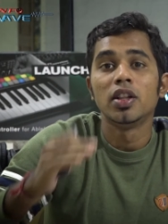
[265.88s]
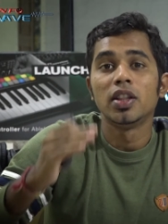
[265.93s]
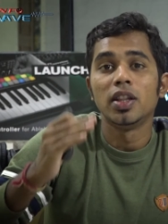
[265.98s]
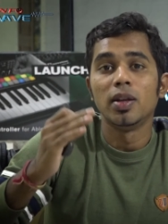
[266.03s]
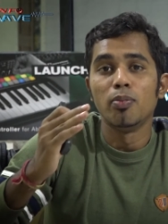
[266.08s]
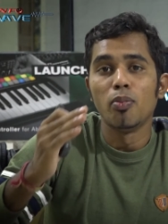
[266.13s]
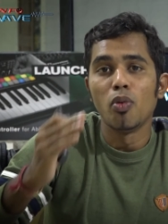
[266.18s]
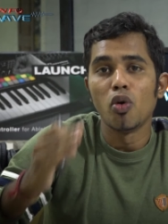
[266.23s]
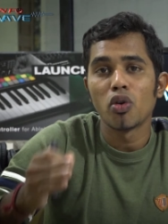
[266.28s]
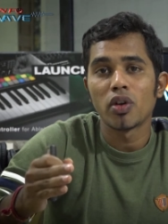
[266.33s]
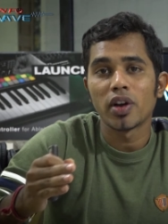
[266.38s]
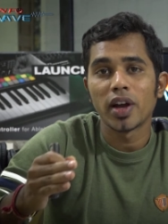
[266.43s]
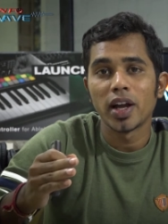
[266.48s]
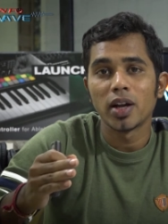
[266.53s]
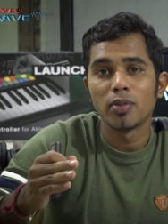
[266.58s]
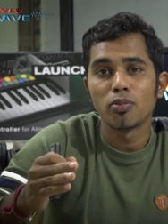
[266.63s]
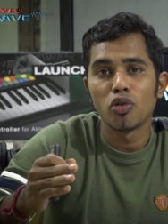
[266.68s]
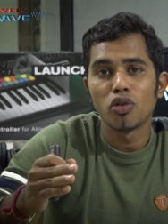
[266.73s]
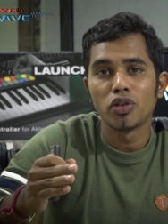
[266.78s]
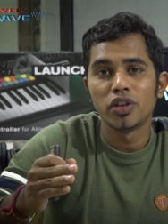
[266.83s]
The more
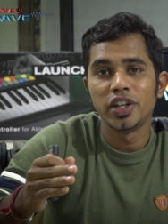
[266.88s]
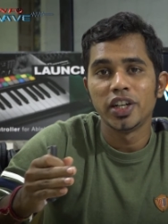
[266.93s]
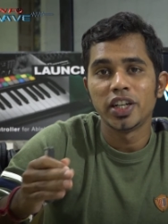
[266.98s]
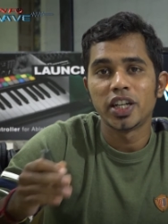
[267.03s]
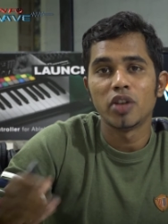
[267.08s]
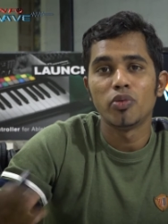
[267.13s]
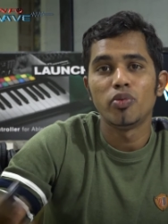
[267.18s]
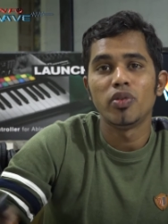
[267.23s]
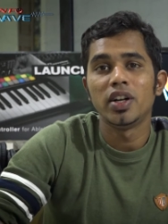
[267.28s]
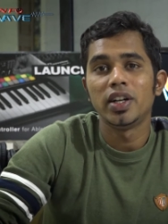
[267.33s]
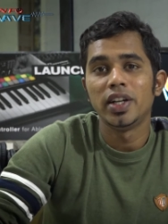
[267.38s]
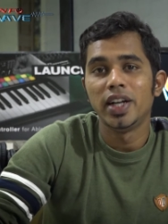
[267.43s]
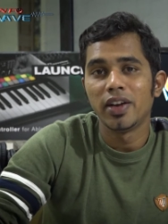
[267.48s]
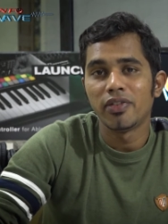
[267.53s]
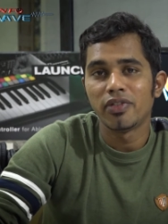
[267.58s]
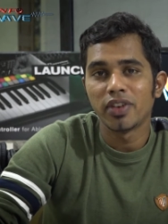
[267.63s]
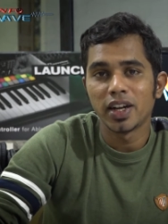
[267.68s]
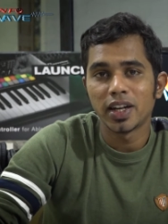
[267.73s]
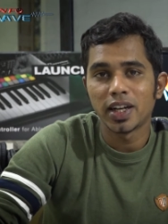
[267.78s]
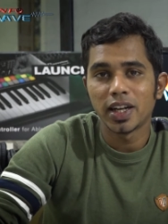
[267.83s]
and more detail will
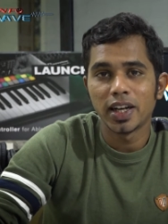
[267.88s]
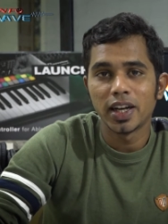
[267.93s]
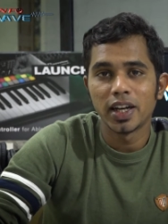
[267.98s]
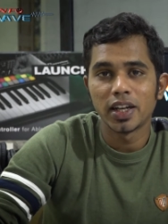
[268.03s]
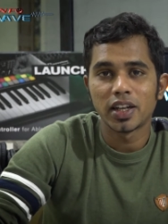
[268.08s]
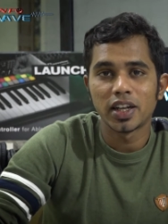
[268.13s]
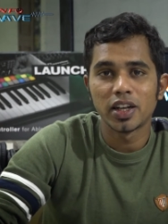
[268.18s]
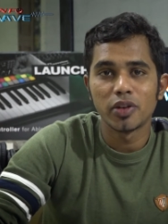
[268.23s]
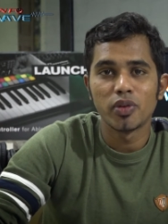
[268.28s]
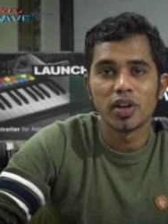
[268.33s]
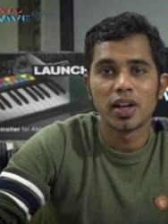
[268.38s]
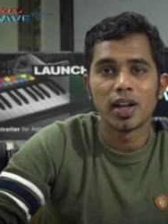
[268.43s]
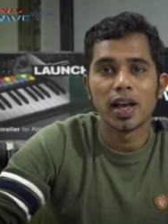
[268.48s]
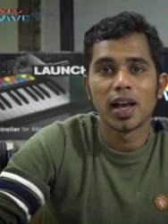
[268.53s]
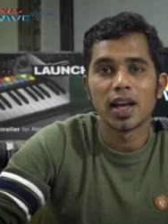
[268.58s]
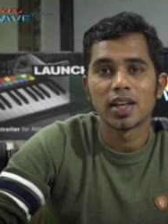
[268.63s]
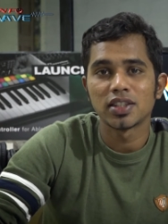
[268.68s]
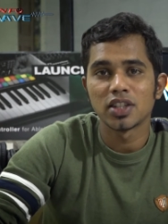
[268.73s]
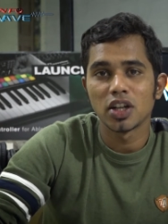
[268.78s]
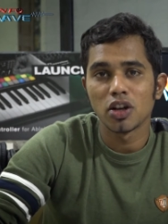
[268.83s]
definitely get revealed
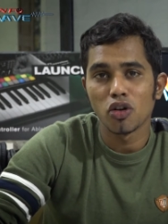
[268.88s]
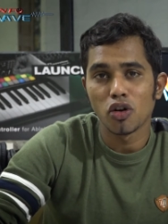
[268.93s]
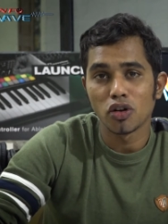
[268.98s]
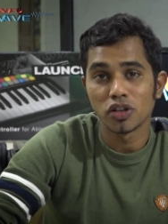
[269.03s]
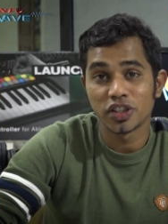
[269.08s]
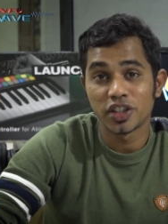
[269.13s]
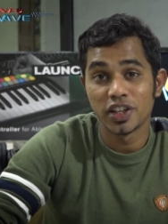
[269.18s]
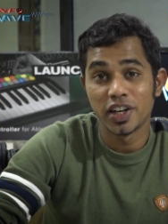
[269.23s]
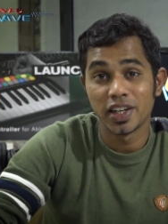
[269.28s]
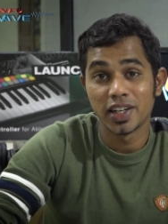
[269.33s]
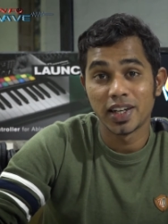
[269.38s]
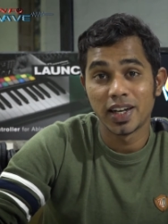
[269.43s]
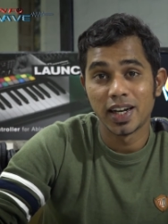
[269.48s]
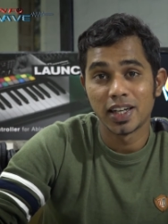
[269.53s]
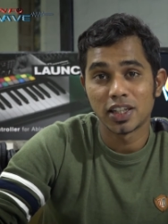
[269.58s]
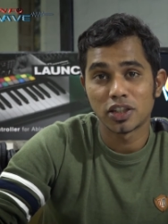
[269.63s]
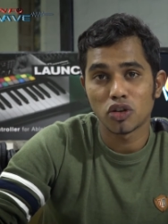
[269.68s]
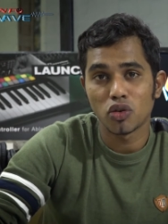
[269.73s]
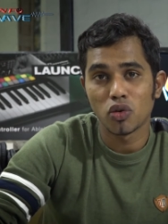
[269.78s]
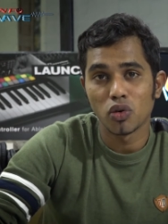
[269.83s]
as the launch date
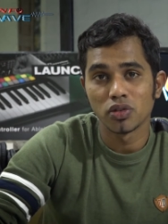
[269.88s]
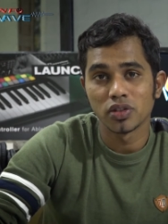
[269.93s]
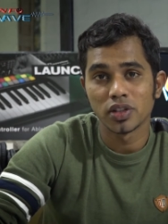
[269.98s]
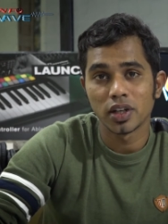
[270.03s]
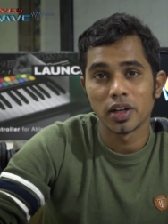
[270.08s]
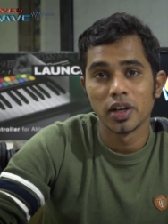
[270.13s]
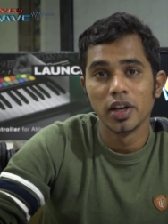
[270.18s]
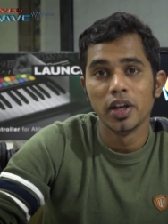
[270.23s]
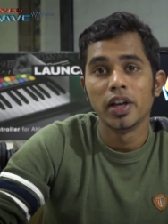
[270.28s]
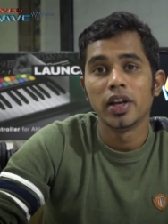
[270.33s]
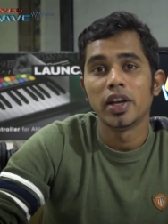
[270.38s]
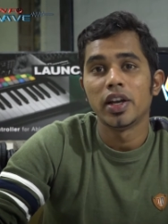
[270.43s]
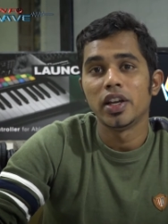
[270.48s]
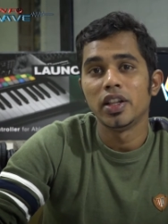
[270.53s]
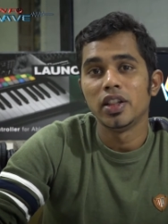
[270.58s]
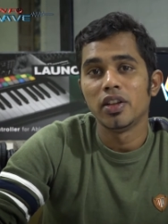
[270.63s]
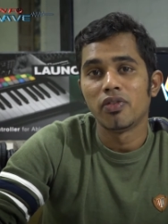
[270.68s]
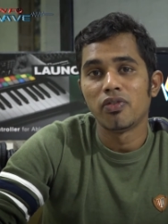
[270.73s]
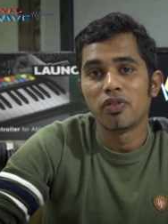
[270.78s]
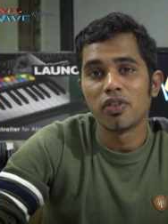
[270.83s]
gets closer in
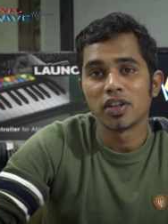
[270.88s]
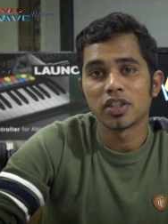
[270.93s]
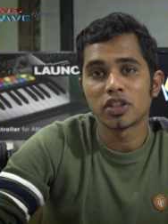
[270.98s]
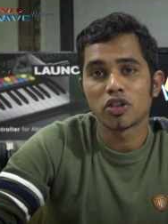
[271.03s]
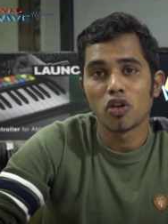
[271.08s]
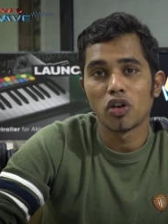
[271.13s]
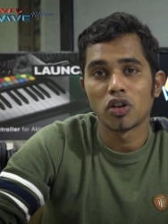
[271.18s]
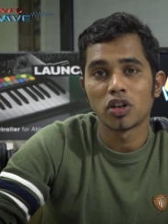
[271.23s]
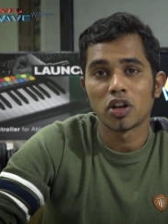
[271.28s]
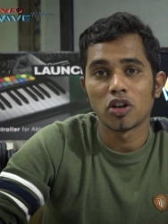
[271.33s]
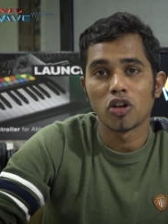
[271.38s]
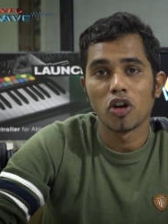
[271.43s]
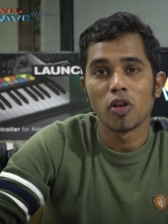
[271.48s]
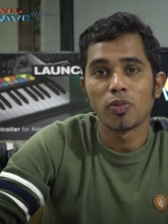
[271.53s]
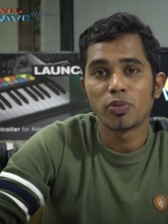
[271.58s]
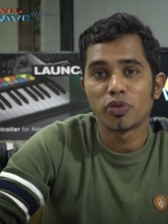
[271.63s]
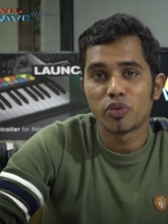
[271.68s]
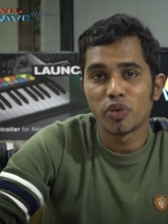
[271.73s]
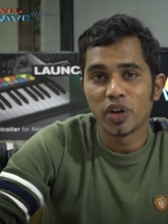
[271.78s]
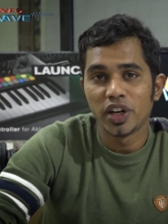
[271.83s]
the first quarter
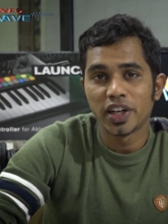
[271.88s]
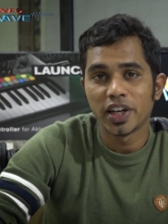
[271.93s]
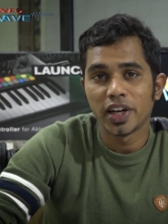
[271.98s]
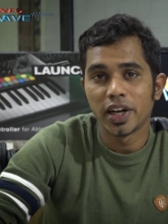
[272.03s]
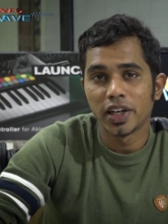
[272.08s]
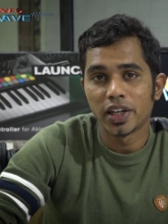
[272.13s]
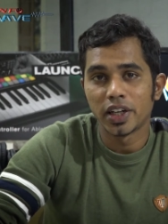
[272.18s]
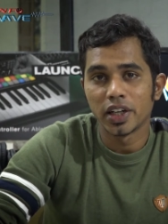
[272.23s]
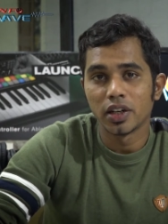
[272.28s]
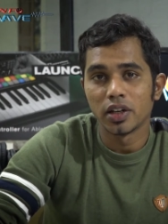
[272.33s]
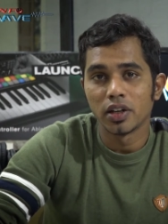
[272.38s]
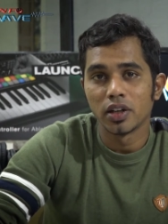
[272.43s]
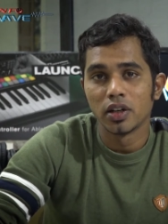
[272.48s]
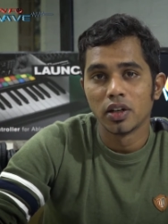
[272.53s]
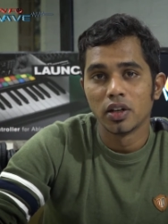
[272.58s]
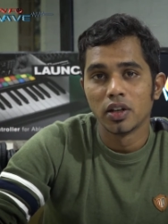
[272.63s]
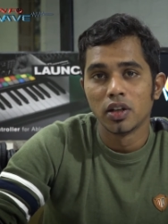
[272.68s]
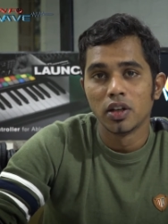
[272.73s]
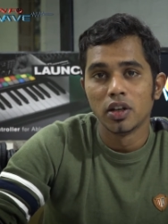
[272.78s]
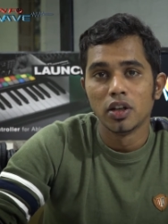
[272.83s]
of twenty eighteen.
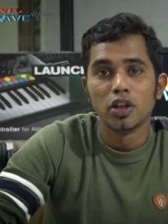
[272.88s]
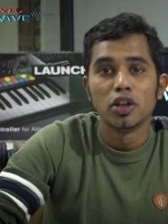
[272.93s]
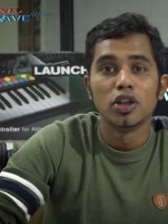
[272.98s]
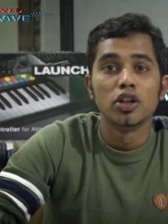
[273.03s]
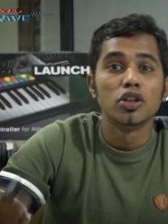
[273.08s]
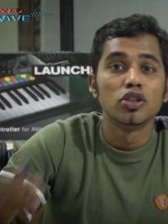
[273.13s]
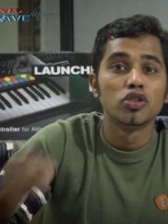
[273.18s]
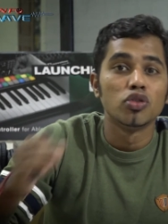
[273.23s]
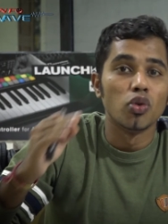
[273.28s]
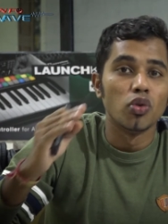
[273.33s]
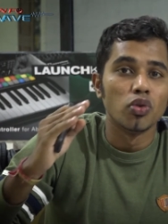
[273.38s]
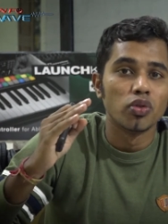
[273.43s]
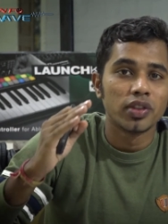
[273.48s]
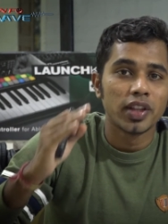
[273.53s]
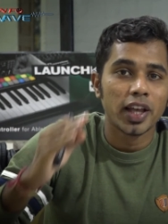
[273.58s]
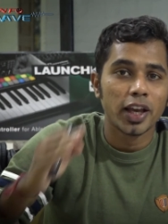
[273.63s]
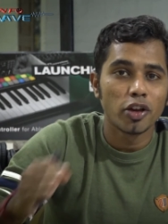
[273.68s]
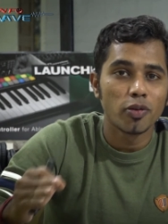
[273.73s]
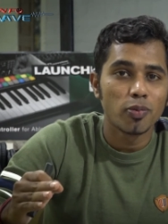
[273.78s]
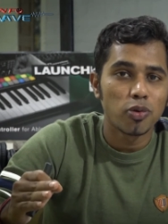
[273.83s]
So
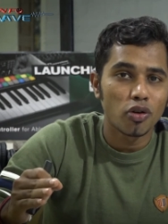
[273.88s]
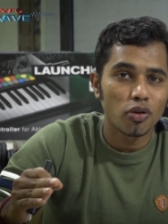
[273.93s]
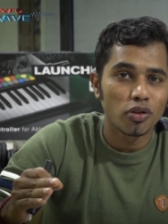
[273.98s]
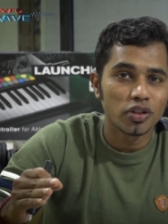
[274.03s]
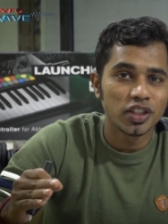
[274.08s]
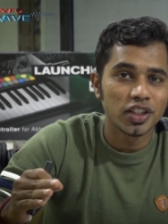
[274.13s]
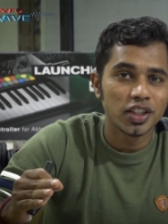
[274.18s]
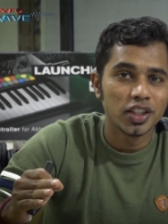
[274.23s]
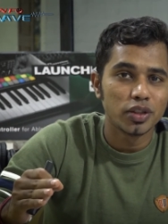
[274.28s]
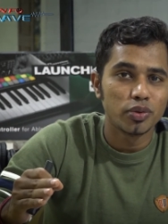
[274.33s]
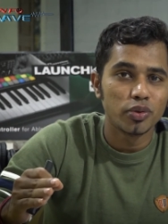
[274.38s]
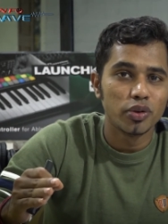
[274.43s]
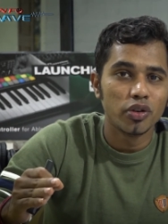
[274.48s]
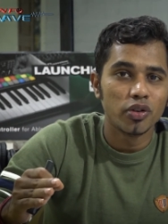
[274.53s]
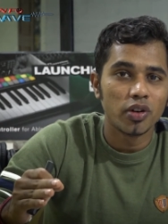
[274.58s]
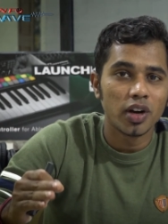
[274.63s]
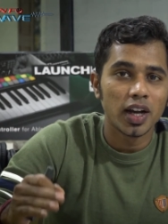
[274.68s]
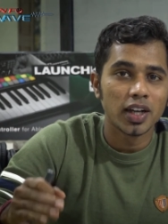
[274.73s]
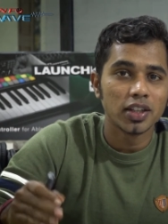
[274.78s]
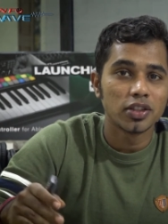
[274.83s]
thank you for watching this
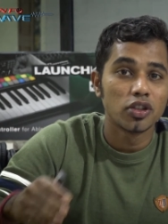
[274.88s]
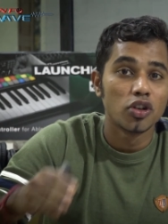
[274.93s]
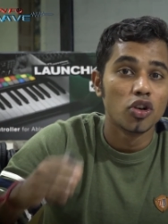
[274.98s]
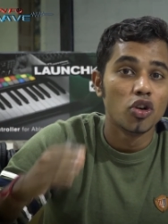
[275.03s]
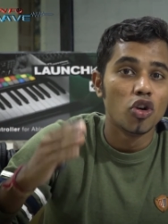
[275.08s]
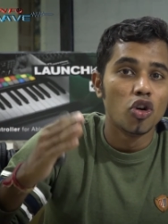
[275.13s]
video guys.